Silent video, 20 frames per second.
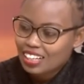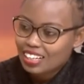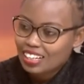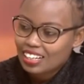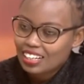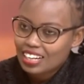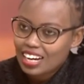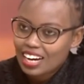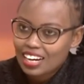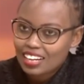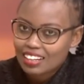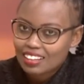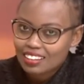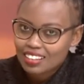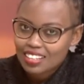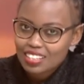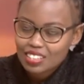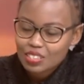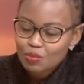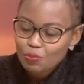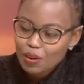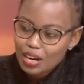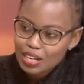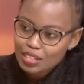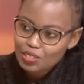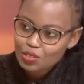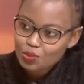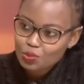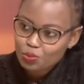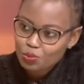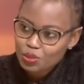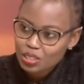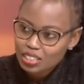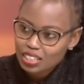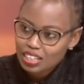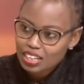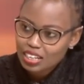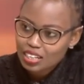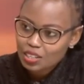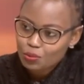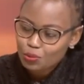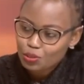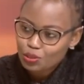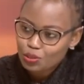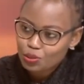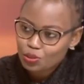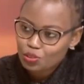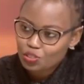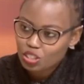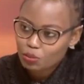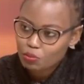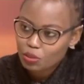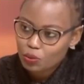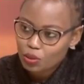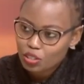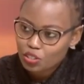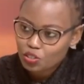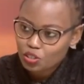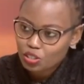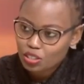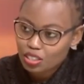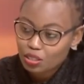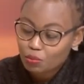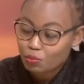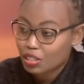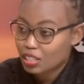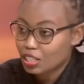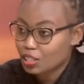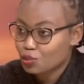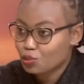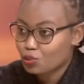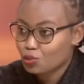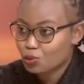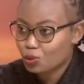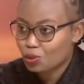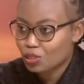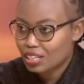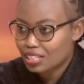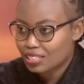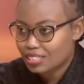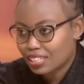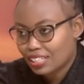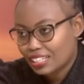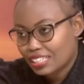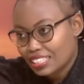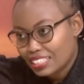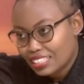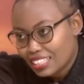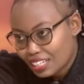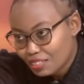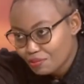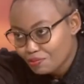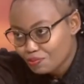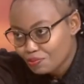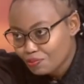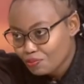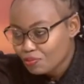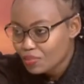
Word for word: Uh, this past weekend, we saw Jimmy Wanjigi being installed as a leader